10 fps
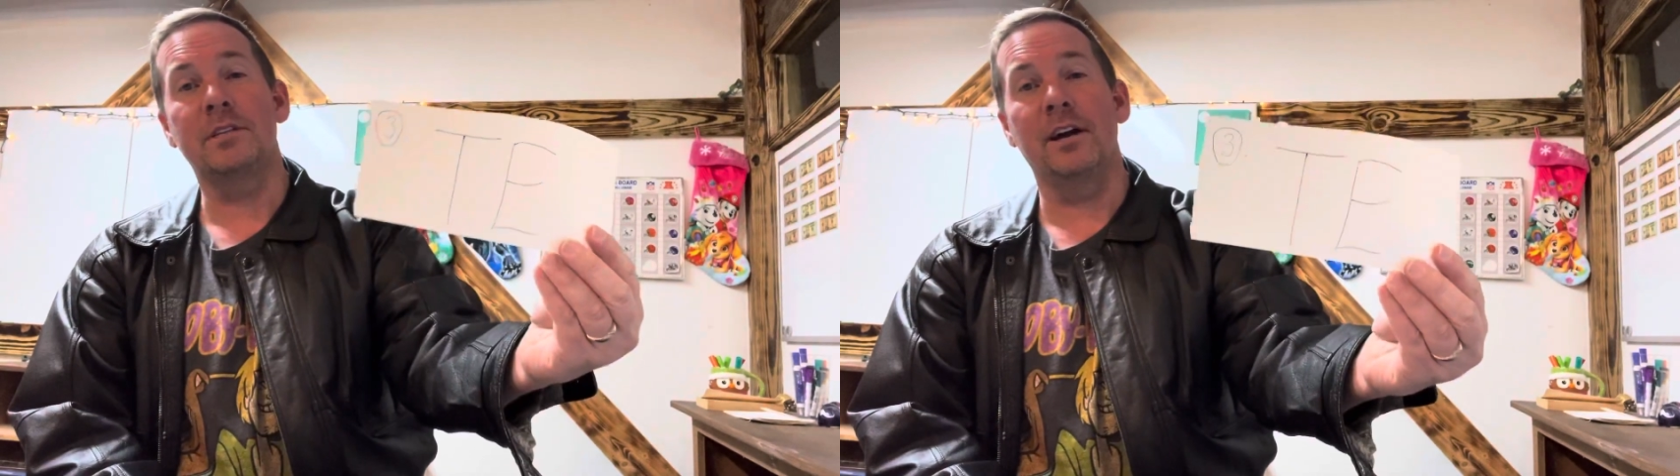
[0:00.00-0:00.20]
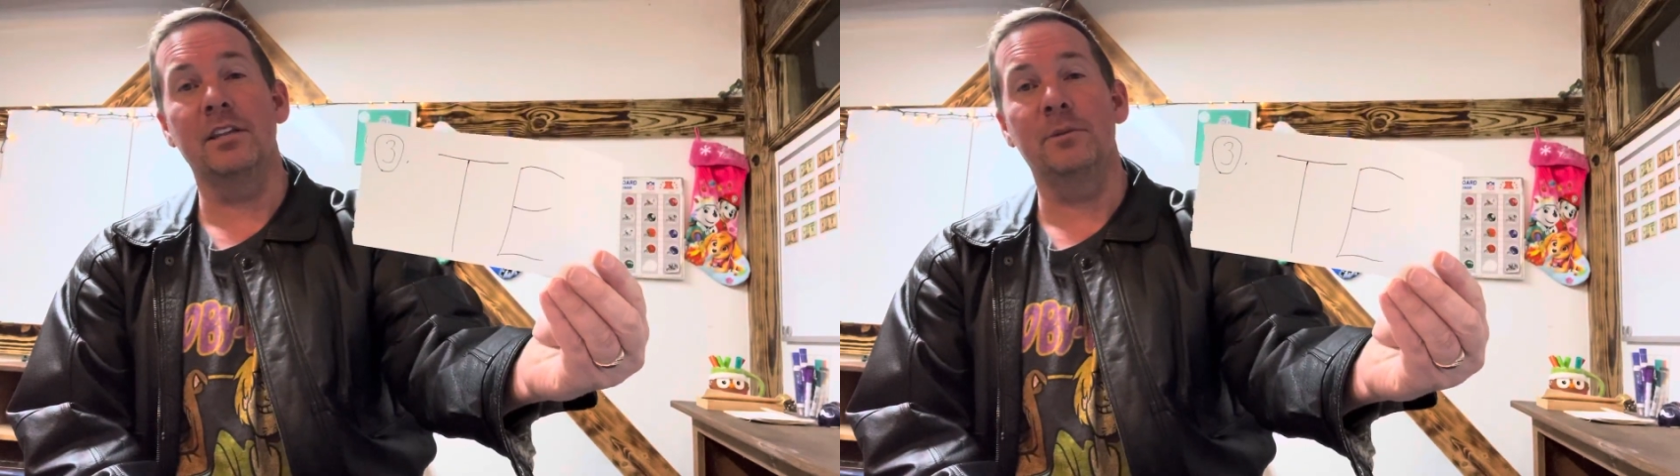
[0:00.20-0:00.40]

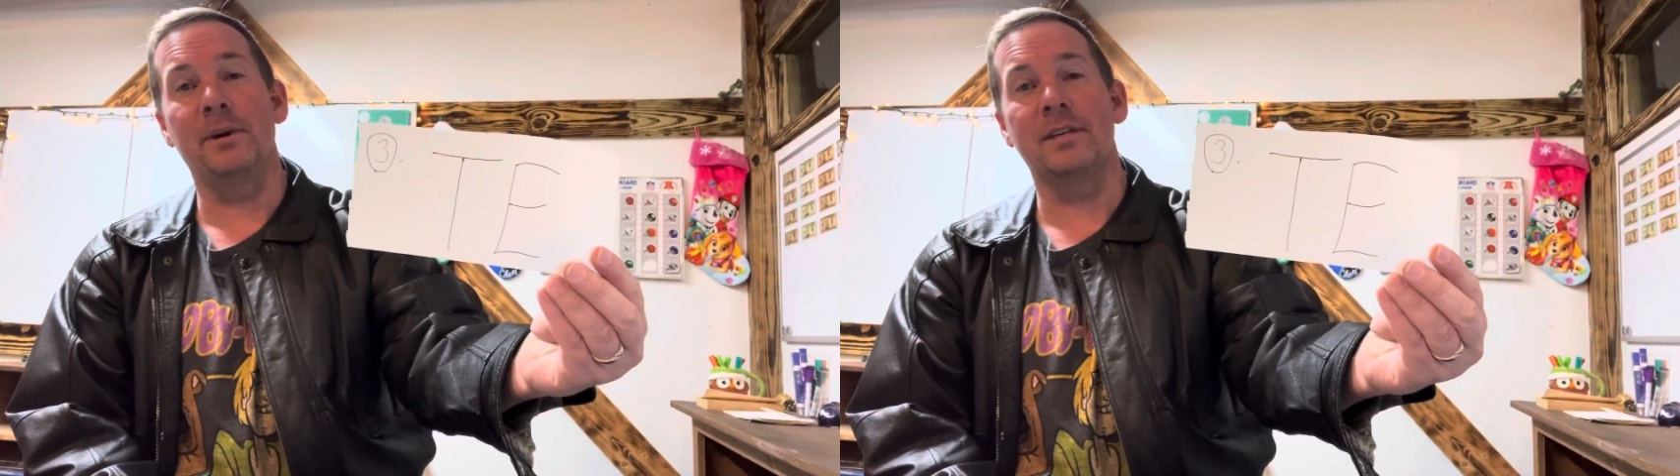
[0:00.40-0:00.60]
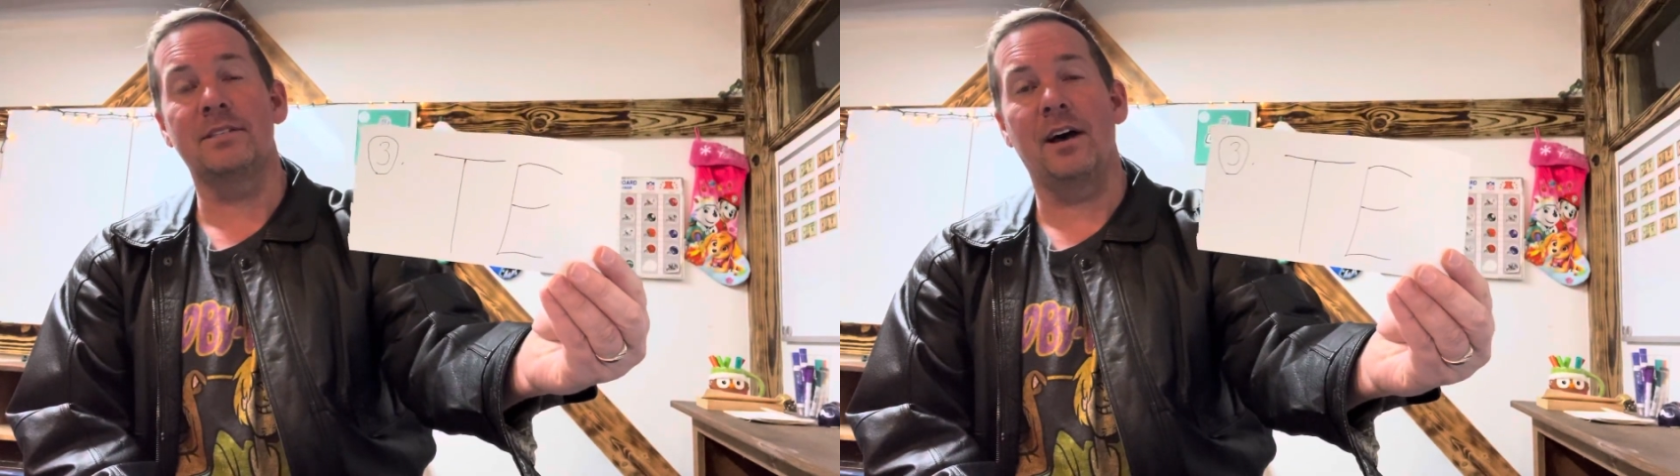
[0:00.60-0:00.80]
I had the
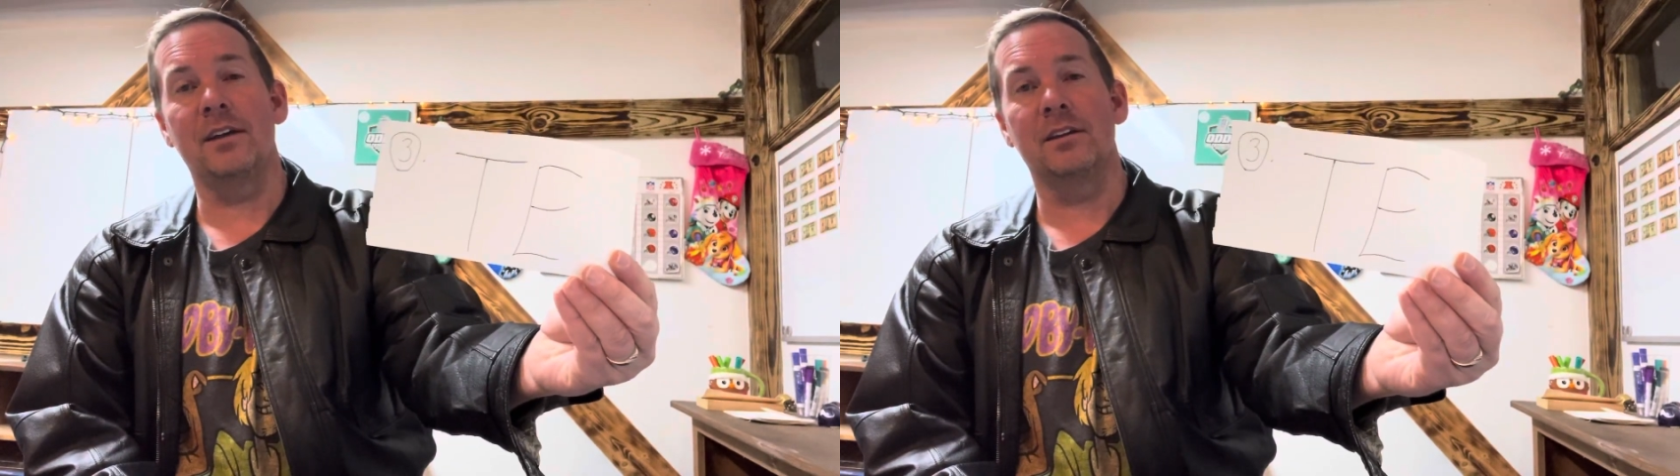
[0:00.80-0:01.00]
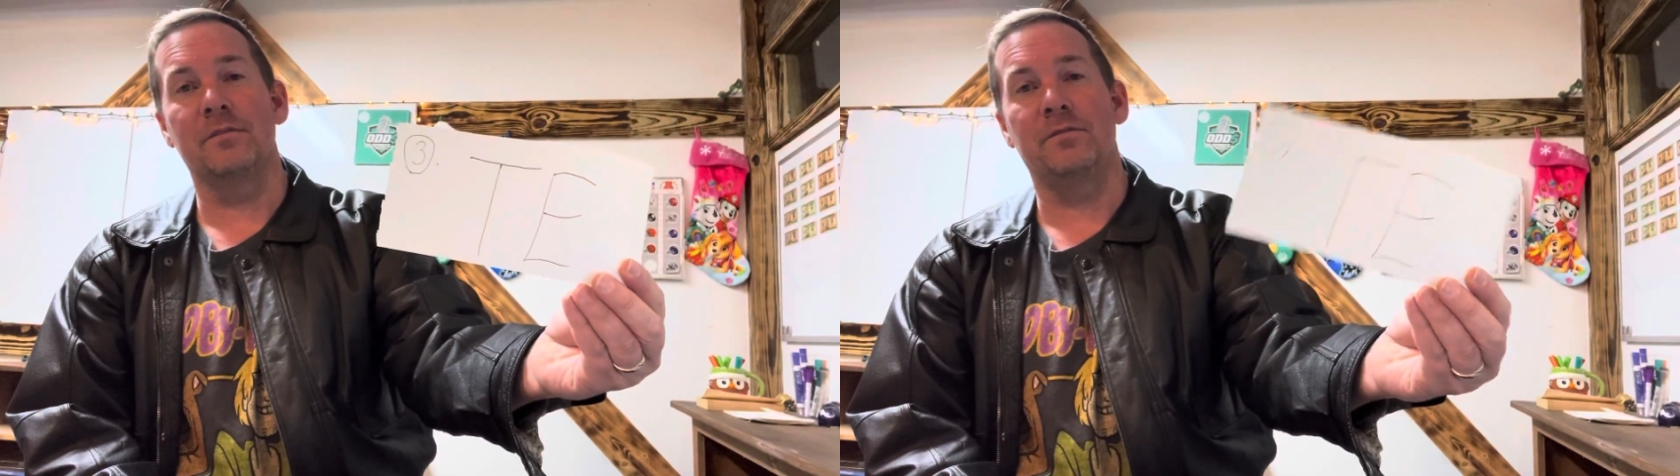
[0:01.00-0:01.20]
best tight
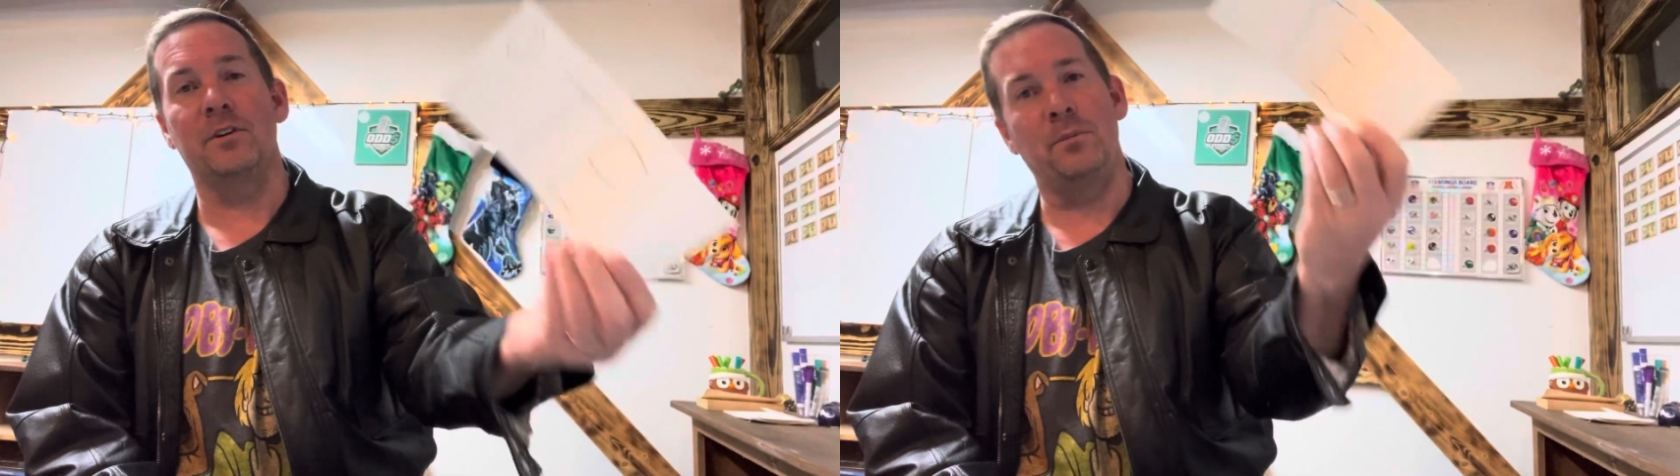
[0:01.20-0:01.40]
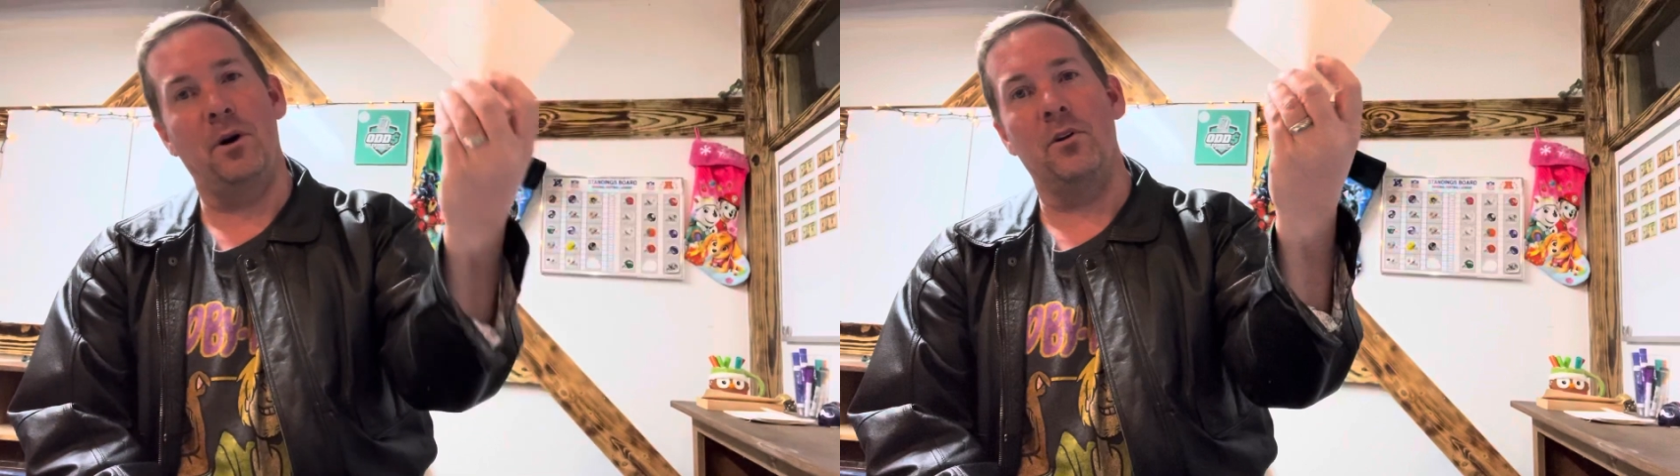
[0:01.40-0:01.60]
end of
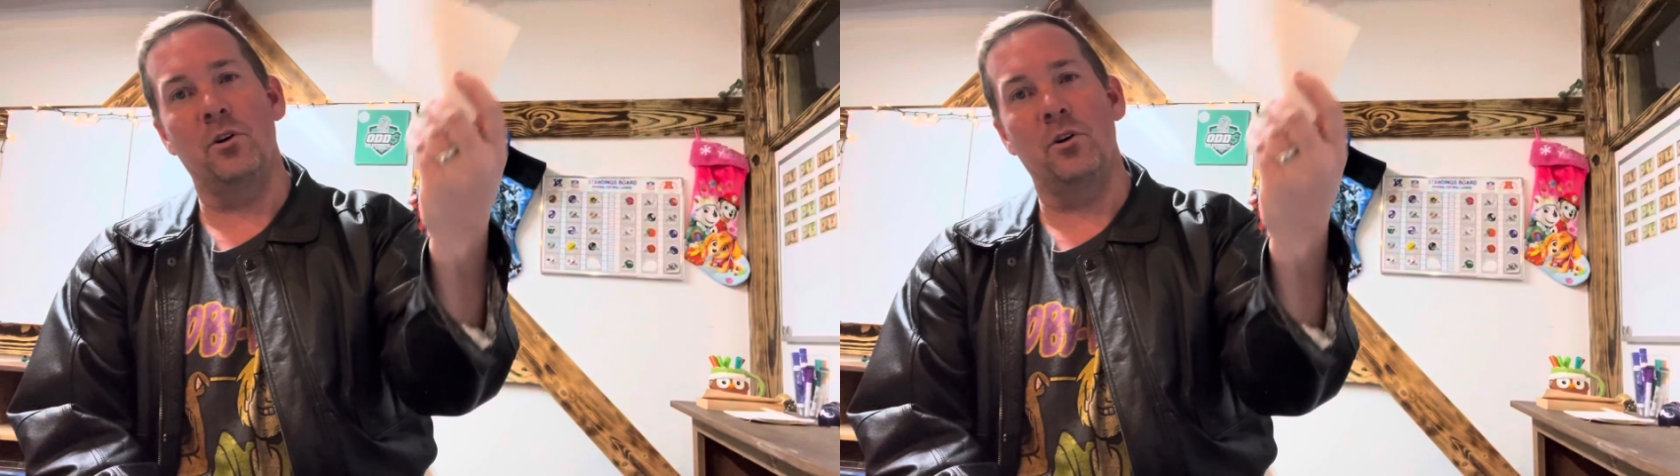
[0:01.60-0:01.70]
football.